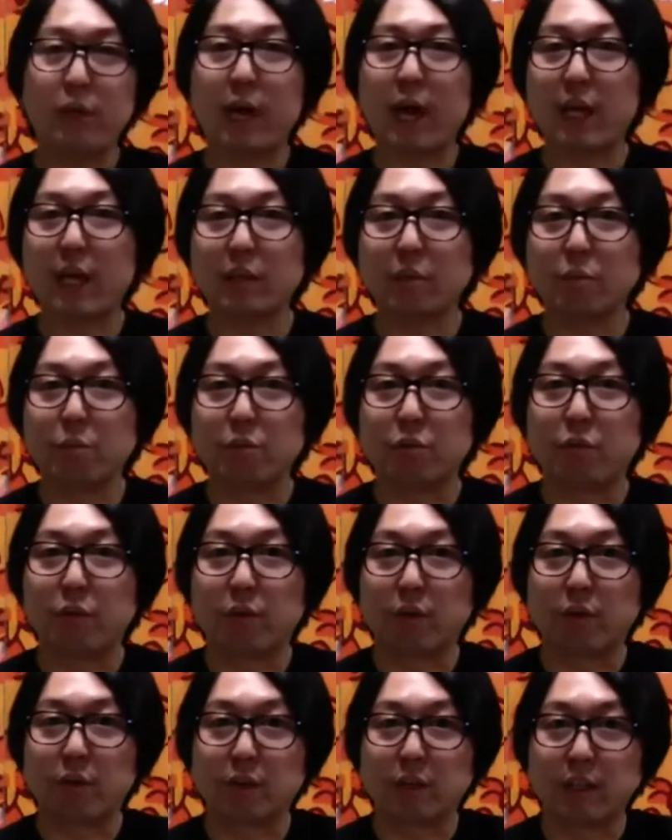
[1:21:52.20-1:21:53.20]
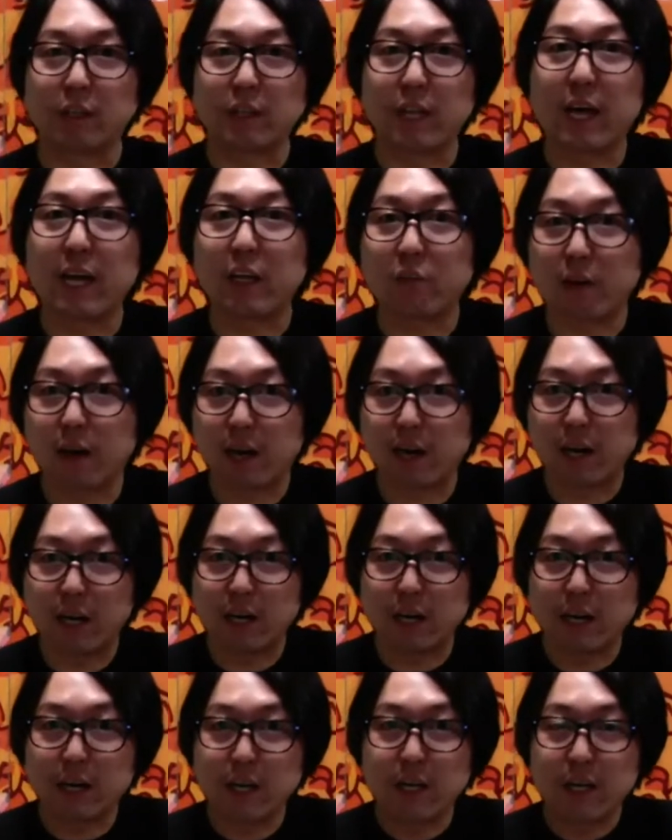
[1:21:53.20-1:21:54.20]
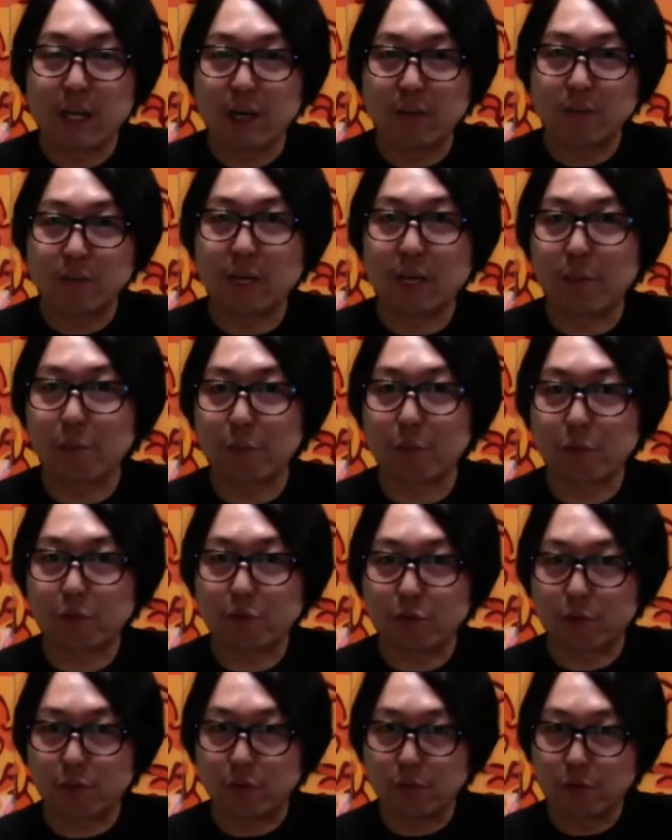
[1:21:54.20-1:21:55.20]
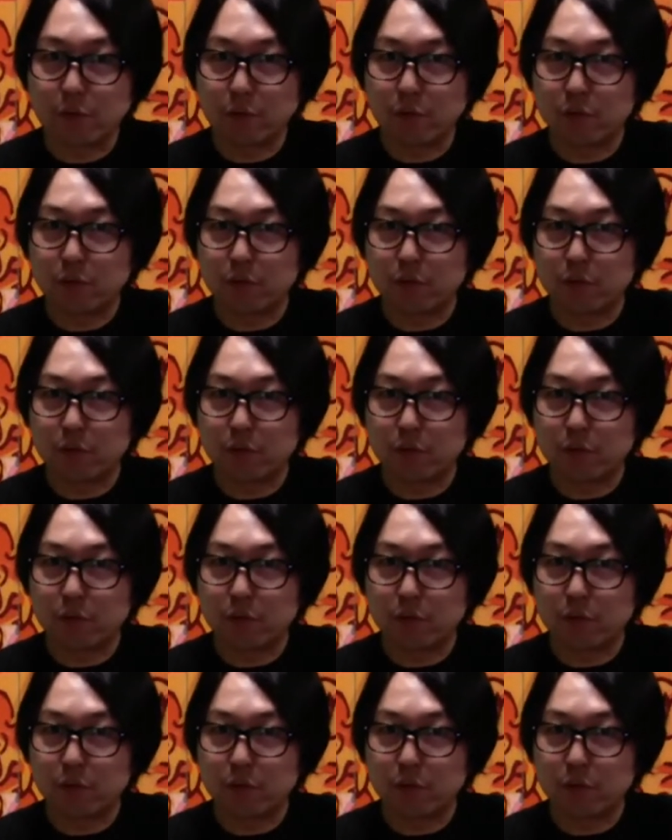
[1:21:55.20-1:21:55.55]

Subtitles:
had them before. The Naniwa have diamond stones.